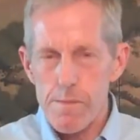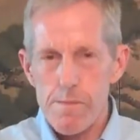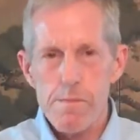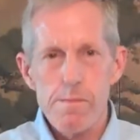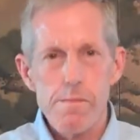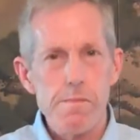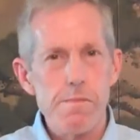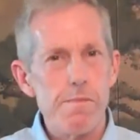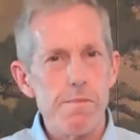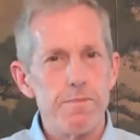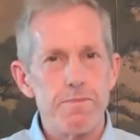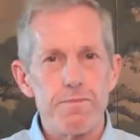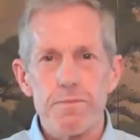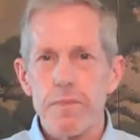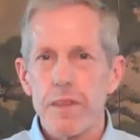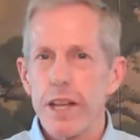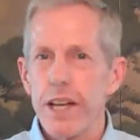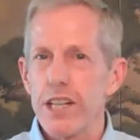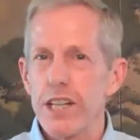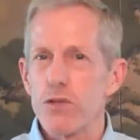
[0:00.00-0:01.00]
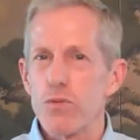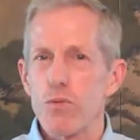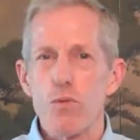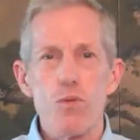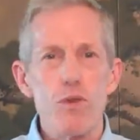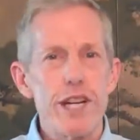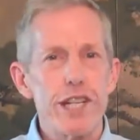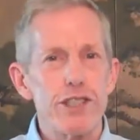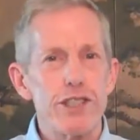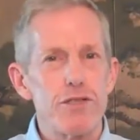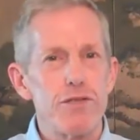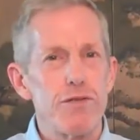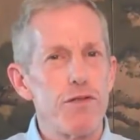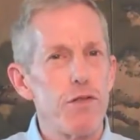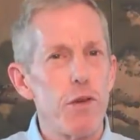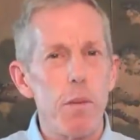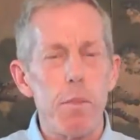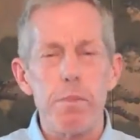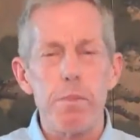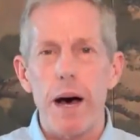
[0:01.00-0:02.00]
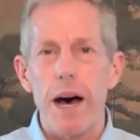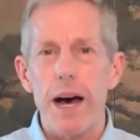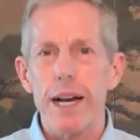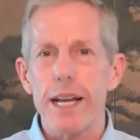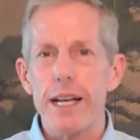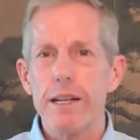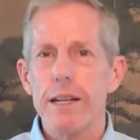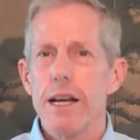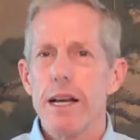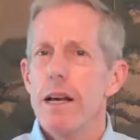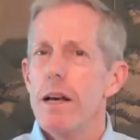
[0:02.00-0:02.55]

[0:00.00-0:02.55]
mm, it's rich, full-bodied,